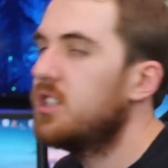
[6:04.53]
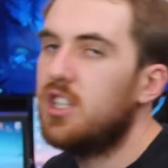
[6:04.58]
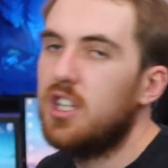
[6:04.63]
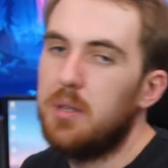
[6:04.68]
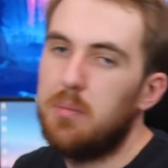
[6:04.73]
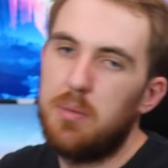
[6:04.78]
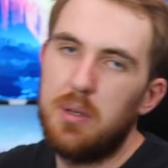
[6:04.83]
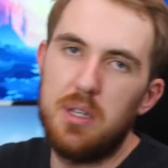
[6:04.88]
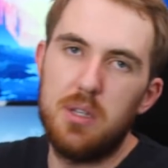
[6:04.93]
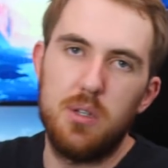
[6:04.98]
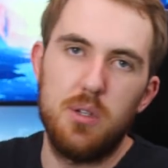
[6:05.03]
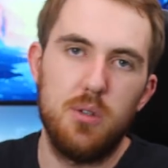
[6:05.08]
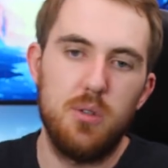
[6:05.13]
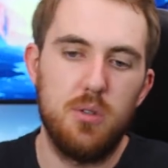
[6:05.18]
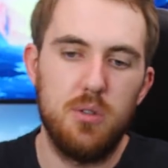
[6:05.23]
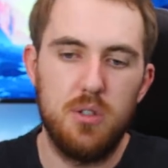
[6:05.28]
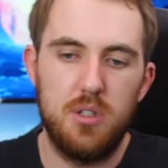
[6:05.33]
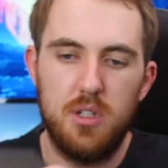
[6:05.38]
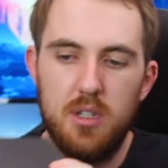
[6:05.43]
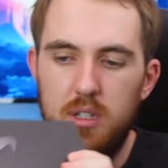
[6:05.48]

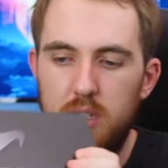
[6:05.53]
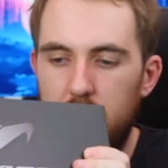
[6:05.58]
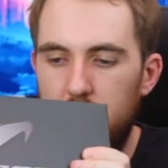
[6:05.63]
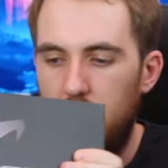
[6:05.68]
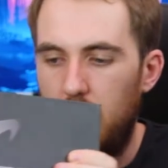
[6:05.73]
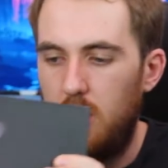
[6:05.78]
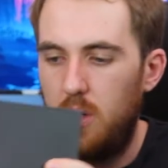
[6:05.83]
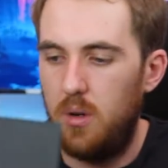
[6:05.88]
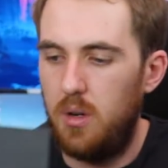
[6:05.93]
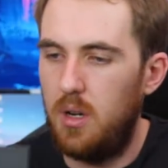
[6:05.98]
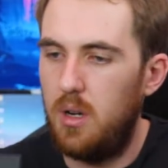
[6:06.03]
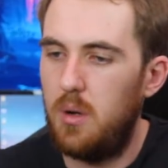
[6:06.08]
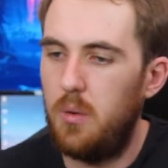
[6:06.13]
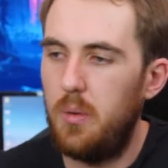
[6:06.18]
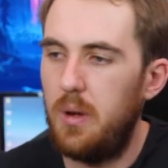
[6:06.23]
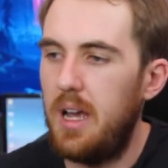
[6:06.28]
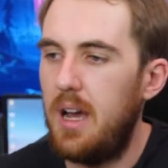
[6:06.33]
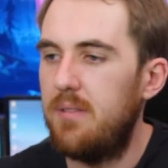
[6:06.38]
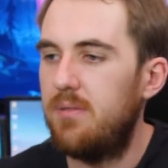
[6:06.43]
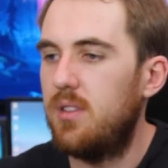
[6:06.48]
GPUs. So
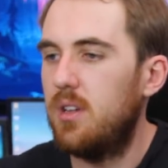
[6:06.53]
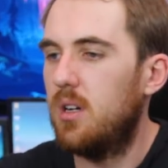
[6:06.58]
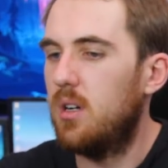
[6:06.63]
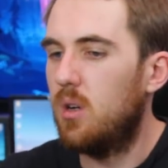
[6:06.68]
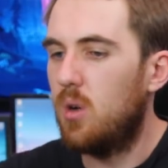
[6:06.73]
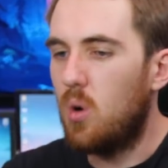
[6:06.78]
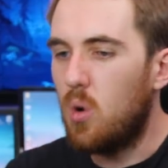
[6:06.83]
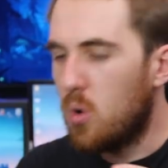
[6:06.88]
we have the